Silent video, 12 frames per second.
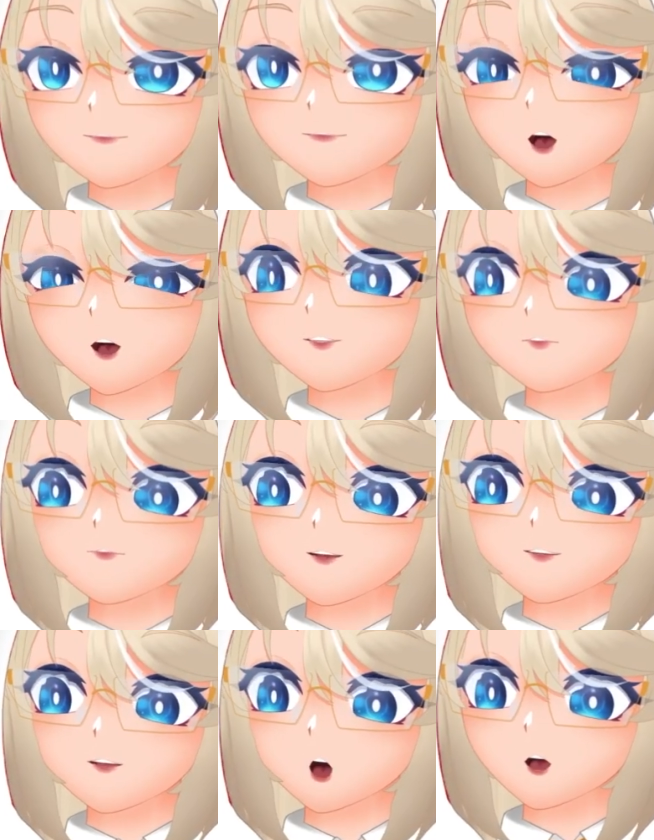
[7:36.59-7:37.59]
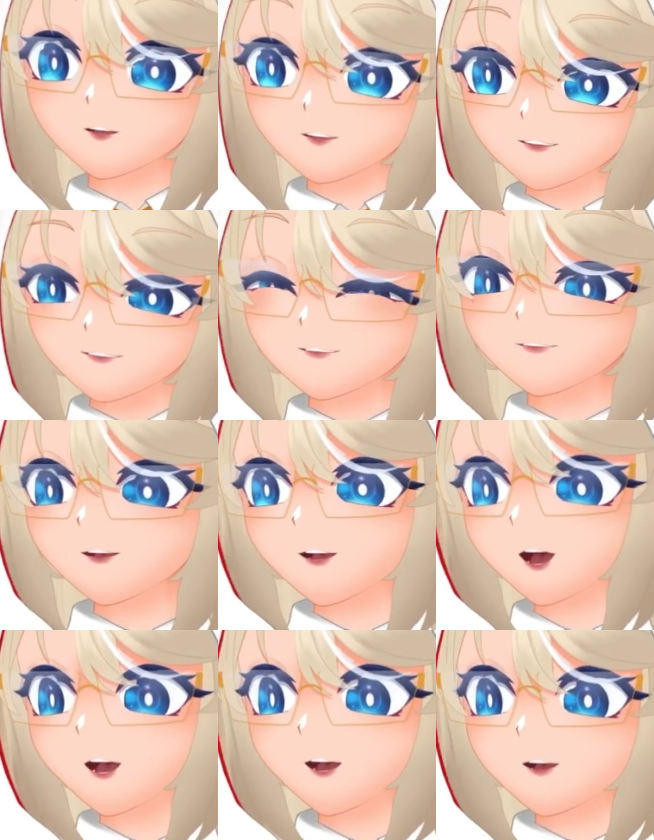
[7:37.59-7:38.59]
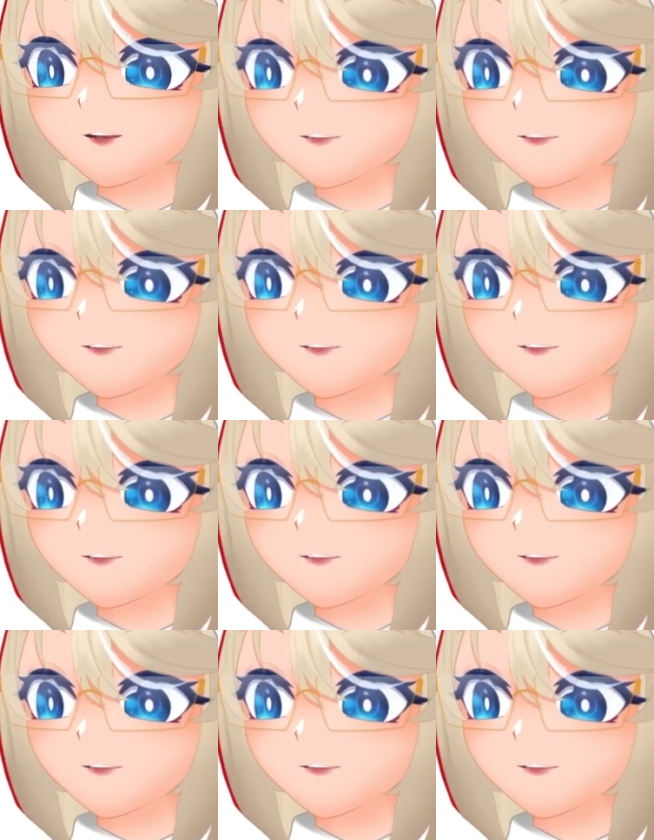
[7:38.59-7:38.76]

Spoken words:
talk to another artist and say, hey,